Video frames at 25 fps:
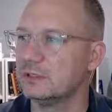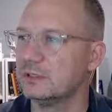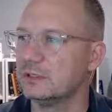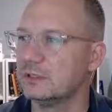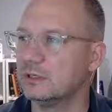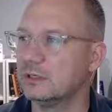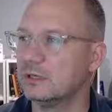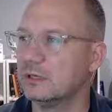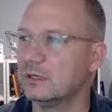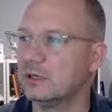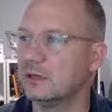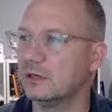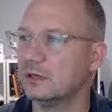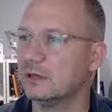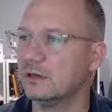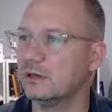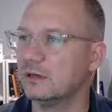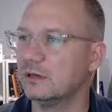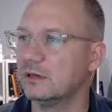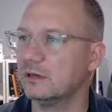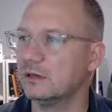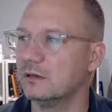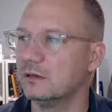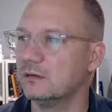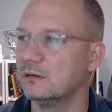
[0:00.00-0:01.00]
you
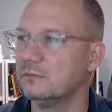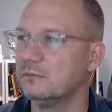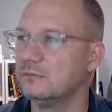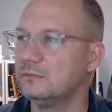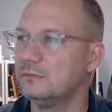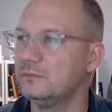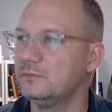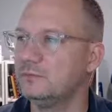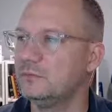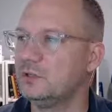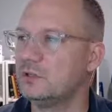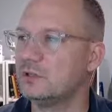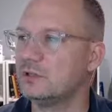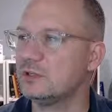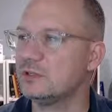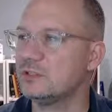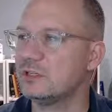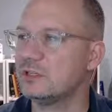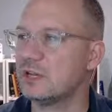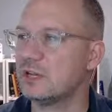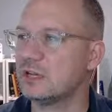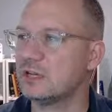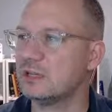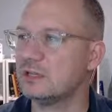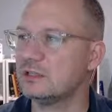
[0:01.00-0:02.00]
can see
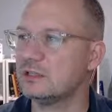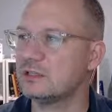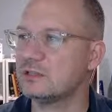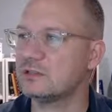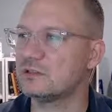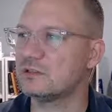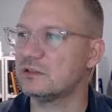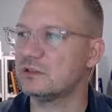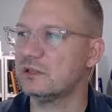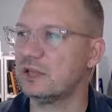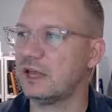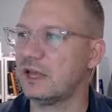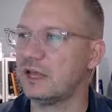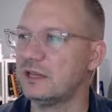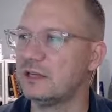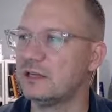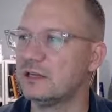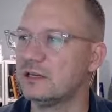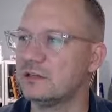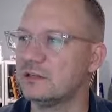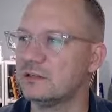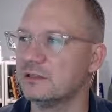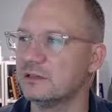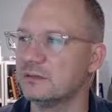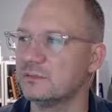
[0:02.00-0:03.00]
I get this little
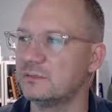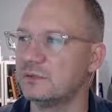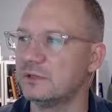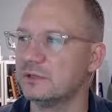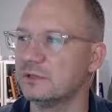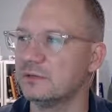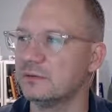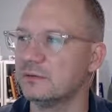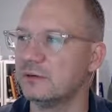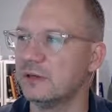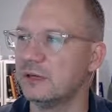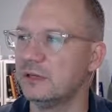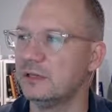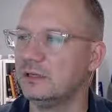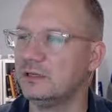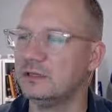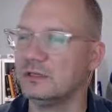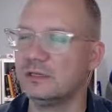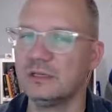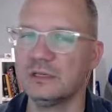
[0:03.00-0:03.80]
icon up here, right?